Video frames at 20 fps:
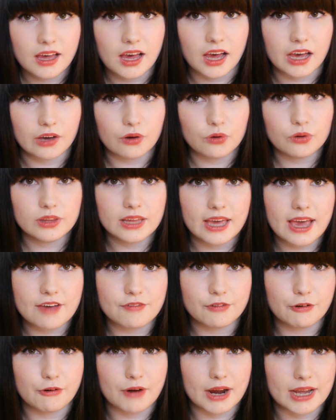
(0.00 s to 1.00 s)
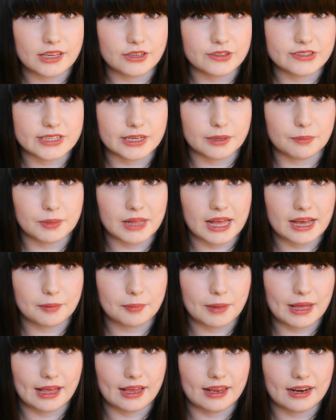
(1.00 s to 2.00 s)
I only ever write using a
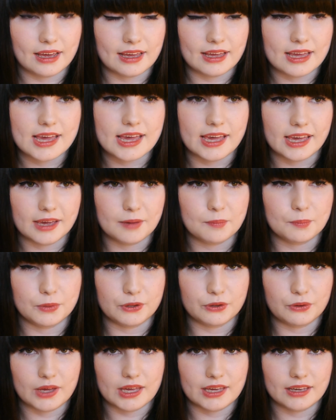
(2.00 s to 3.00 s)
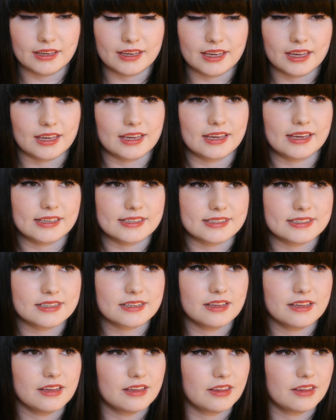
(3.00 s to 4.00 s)
black pen. I hate blue ink. It is
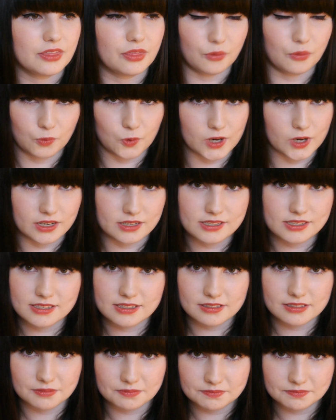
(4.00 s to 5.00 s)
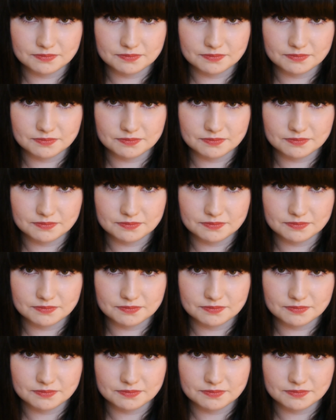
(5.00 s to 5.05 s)
the worst.